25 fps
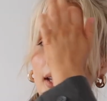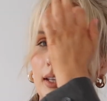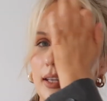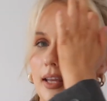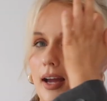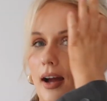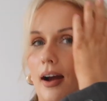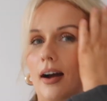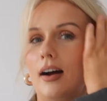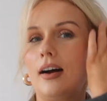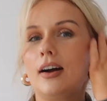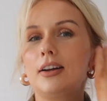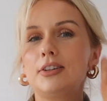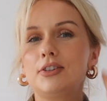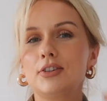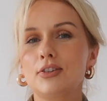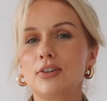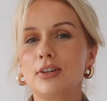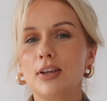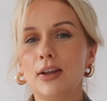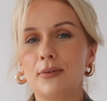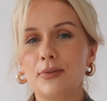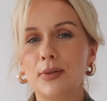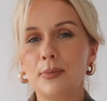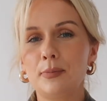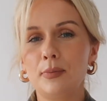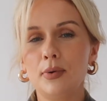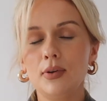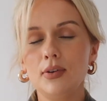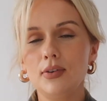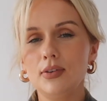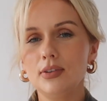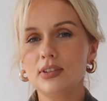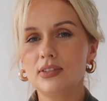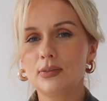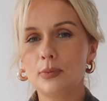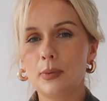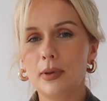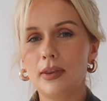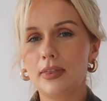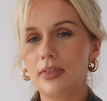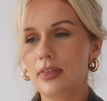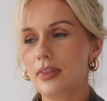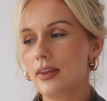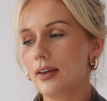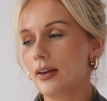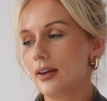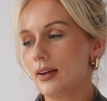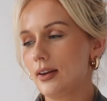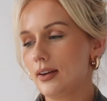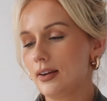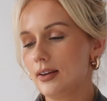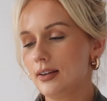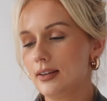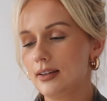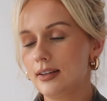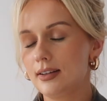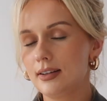Yeah, I just love the boots with the